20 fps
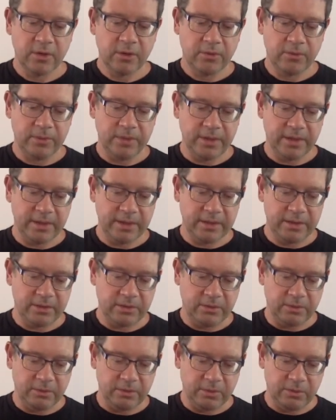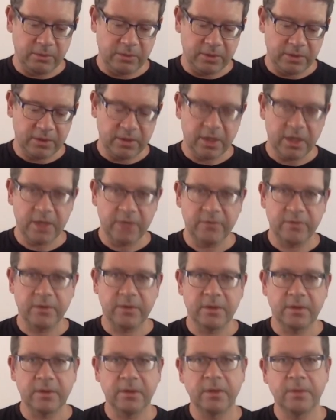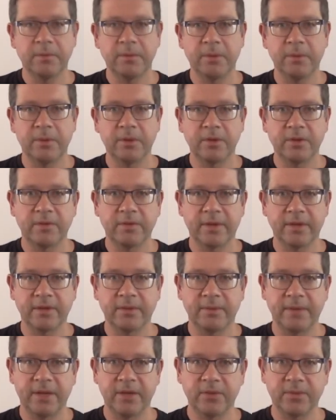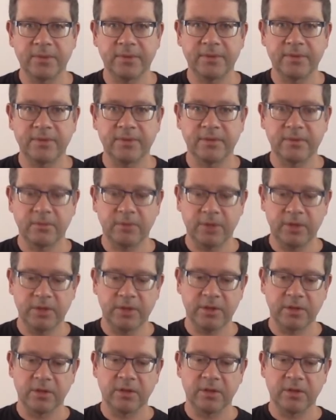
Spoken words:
really, you want kind of a mobile device management system where you can